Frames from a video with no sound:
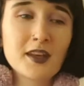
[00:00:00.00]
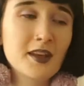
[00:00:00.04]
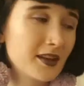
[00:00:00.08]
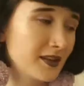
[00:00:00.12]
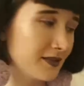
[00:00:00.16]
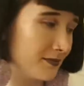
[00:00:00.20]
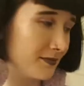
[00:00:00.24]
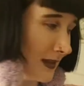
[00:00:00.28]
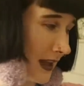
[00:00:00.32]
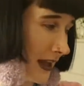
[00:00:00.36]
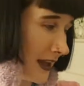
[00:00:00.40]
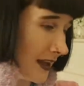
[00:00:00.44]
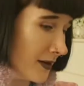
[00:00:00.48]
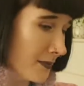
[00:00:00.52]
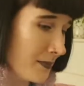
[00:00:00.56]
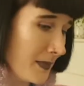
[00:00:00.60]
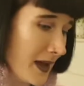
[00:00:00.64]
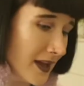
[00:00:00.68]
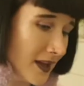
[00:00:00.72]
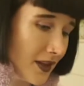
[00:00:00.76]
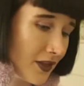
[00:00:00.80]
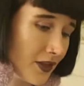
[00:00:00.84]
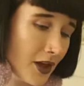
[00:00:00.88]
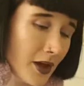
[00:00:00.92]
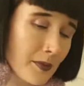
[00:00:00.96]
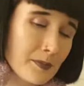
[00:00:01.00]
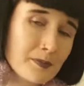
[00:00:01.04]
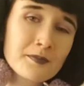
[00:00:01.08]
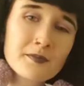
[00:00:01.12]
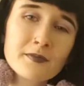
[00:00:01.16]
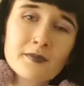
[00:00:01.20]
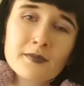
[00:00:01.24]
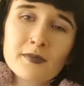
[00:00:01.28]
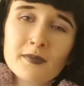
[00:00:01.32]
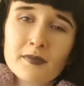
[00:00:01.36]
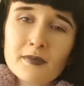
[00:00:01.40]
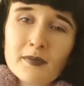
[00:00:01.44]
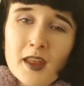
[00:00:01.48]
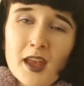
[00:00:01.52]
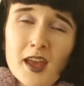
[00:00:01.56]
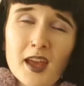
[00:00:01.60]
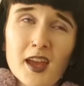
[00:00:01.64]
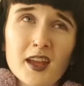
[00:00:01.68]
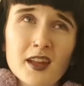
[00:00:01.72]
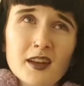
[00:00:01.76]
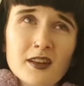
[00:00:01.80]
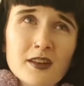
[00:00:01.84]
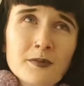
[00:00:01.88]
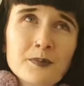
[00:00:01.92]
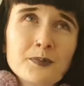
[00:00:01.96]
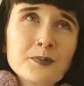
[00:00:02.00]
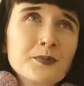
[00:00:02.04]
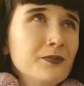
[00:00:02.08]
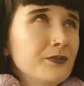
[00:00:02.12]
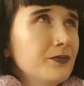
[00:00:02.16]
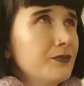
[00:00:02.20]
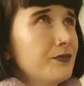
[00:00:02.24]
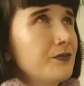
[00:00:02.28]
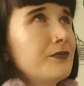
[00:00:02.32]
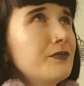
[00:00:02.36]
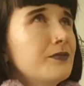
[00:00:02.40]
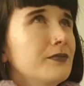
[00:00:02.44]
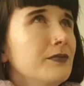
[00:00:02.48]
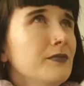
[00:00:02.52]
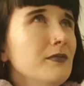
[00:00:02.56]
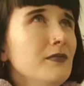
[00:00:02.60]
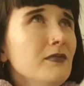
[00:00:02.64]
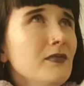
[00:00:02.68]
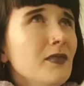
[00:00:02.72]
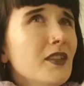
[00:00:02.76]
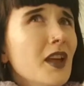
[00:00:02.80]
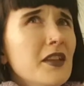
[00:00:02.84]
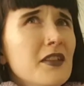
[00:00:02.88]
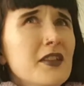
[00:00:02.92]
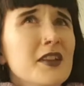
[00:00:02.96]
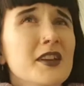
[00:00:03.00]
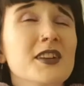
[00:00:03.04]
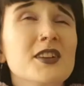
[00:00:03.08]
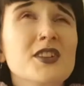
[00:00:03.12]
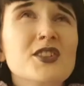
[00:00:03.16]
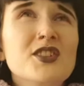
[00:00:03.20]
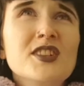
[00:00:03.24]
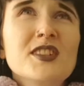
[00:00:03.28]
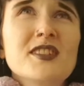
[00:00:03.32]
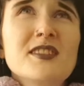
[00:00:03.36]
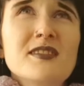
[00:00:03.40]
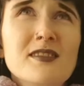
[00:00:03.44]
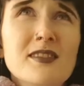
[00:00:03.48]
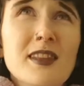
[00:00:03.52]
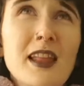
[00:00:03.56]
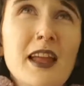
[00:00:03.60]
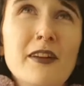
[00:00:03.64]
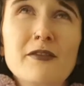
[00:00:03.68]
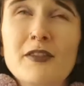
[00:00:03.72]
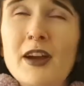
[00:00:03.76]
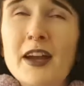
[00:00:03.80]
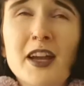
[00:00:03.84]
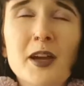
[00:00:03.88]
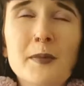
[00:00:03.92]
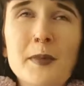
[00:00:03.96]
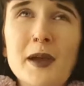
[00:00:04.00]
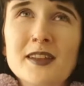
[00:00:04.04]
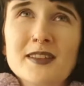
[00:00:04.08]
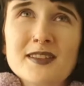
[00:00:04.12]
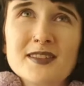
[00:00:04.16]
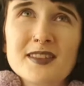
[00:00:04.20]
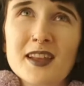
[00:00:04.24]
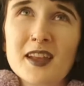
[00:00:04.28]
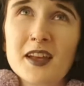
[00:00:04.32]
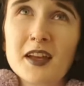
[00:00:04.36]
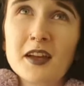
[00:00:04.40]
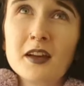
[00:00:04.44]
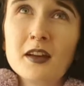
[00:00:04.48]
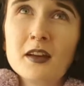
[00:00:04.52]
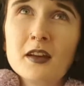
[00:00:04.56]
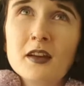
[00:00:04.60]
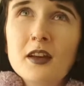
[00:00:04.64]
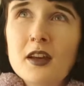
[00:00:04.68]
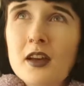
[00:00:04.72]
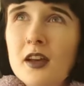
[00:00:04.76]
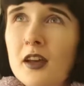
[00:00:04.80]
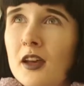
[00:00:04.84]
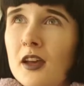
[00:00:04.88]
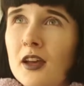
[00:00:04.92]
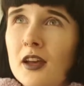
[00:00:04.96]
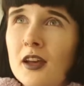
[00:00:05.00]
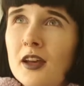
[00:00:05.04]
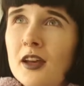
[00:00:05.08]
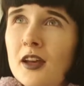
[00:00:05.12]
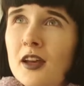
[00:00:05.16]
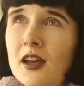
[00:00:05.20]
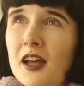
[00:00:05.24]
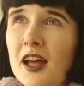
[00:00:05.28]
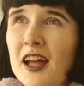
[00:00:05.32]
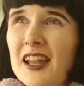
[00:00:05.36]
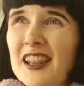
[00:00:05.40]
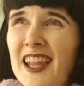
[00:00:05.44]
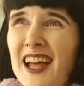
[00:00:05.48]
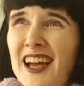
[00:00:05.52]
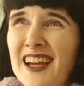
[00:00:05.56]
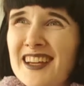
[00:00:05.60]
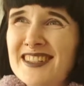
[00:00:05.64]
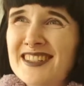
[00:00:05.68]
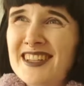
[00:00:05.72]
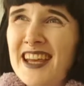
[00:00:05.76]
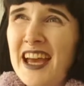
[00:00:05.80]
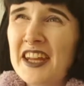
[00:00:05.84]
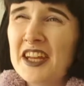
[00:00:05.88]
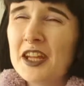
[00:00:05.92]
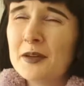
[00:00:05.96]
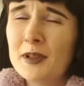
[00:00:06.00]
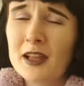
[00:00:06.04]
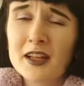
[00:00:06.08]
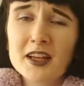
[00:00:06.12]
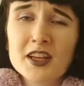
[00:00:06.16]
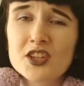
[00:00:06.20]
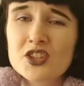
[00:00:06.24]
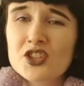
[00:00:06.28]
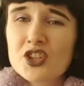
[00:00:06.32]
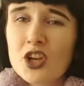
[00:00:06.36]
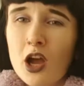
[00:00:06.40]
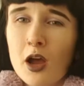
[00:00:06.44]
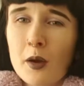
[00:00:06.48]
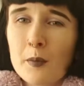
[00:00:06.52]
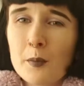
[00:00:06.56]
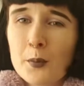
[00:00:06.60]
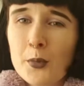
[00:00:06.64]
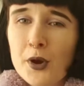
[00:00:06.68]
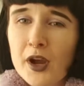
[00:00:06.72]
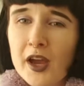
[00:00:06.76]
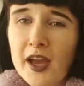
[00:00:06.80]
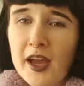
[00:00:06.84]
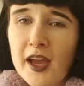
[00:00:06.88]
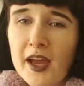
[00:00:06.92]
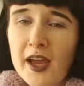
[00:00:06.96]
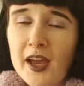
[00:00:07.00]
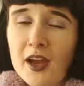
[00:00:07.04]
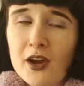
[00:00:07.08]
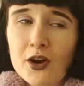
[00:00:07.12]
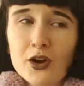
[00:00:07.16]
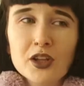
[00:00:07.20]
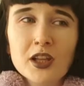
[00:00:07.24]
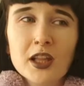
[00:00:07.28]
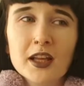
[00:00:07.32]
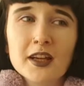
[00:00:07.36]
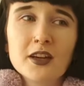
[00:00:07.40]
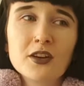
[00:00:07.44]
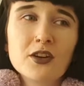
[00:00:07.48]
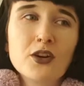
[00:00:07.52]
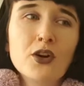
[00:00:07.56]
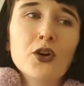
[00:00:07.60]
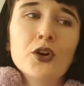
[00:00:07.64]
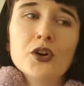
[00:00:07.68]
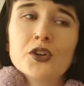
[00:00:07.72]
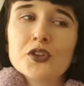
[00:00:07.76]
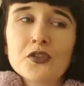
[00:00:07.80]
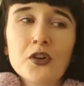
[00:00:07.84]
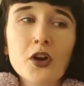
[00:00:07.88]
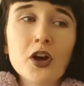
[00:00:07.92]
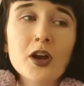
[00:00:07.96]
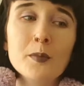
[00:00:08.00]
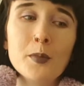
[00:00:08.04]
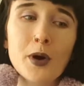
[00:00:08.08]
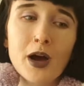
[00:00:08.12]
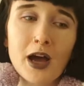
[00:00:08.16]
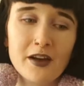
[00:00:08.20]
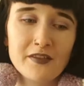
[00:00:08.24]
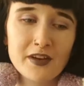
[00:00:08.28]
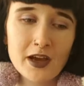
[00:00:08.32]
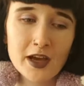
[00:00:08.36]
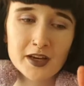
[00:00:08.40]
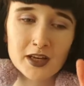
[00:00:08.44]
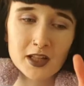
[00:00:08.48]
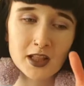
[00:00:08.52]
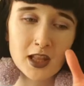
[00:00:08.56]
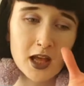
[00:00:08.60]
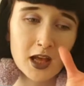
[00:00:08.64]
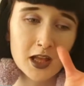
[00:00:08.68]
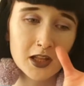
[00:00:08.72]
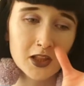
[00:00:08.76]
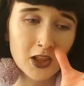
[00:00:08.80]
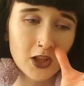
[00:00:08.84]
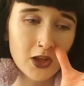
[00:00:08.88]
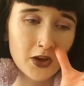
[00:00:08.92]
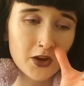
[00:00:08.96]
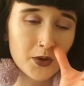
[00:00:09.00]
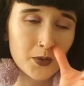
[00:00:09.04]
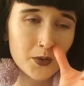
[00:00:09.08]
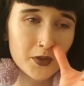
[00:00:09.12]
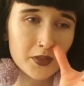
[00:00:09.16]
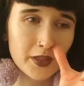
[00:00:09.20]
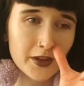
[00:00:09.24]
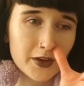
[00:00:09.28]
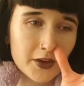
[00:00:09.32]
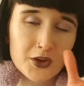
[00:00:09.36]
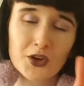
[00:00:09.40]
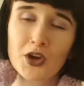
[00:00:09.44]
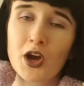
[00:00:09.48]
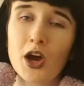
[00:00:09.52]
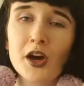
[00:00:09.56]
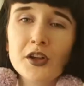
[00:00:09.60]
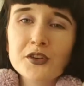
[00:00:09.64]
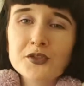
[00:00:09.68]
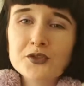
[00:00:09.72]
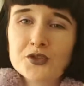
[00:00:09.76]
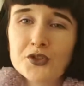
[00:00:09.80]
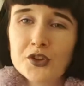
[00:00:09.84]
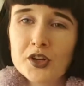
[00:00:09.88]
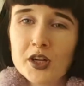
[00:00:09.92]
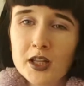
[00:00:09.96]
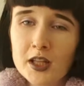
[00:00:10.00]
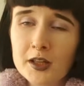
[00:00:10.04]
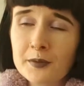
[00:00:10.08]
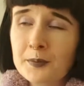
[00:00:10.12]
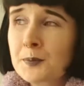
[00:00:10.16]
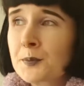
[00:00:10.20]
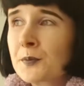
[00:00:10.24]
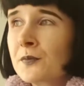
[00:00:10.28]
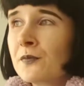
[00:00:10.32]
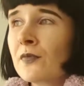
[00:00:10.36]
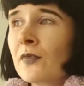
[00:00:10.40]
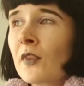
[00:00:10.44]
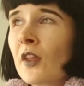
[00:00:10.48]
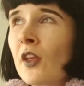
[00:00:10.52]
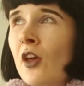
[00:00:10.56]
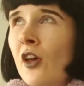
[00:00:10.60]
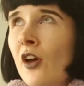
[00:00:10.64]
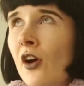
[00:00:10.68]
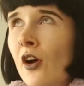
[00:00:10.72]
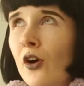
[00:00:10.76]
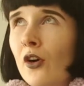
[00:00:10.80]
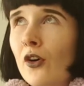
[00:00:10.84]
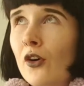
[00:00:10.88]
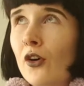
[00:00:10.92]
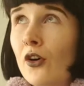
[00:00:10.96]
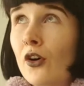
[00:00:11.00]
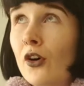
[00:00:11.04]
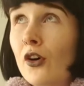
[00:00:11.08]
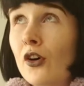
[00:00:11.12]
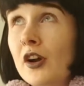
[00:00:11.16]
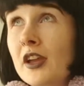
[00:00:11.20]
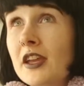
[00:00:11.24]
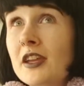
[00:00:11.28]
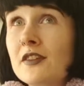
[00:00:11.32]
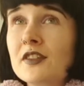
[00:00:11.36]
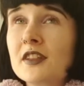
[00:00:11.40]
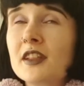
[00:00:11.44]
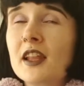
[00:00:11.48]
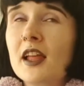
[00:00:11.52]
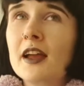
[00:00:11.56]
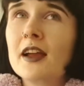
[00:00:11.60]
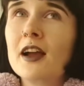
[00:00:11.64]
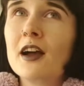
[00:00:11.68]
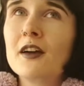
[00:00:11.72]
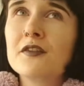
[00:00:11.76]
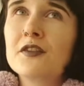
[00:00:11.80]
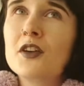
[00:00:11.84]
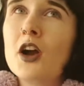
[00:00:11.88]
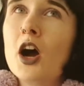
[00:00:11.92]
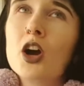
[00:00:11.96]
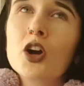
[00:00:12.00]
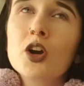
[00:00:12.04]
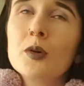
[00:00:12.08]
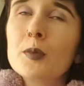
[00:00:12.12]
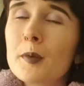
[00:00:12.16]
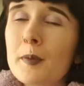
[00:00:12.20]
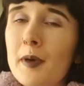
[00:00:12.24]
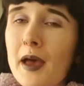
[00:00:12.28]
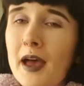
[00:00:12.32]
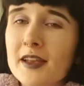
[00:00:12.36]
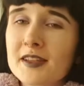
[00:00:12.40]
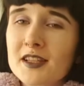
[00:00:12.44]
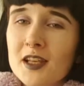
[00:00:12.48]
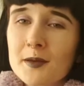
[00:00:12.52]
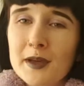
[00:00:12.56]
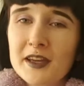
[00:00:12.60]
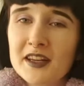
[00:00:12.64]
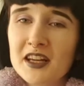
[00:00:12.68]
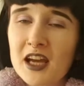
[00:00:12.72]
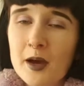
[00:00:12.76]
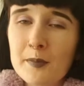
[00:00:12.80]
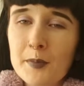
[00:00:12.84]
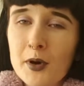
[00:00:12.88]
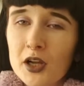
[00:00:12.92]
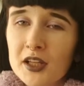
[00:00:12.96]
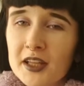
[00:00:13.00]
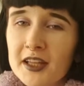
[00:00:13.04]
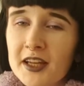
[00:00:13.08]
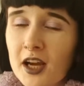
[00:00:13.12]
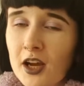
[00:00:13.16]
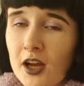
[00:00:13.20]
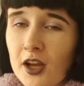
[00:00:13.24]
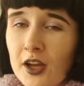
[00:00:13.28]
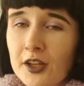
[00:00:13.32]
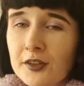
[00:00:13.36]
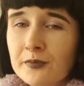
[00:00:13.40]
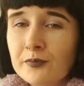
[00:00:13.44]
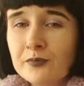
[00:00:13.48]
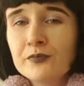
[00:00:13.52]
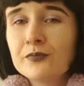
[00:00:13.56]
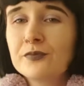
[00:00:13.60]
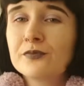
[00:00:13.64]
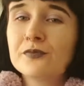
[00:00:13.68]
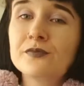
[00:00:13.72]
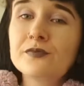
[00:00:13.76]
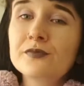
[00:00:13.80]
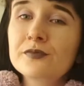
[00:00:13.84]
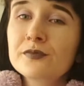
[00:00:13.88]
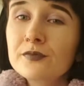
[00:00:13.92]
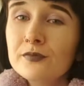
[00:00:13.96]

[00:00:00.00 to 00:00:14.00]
you can like make them in, I think she's like recommends like a light denim, like a chambray or like a corduroy, but I've had a lot of luck with like a cotton drill, or even like I've got a couple of pairs that are made out of polycotton.